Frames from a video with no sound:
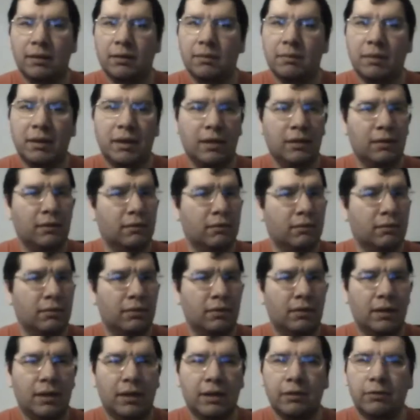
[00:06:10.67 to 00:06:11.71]
Um, had a
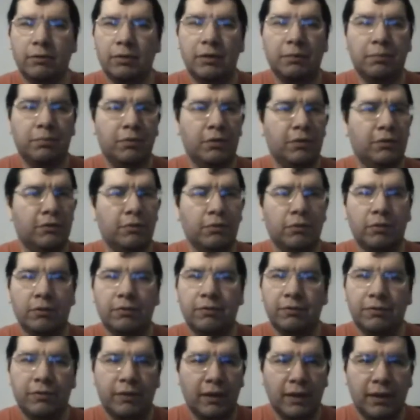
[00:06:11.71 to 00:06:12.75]
lot of good visual
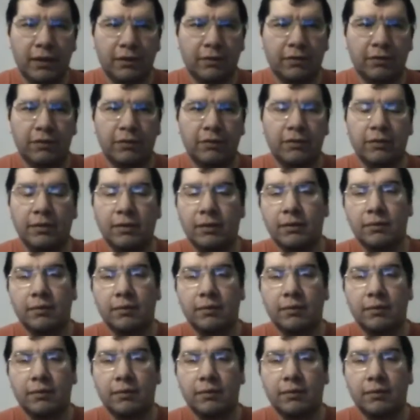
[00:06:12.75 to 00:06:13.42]
effects.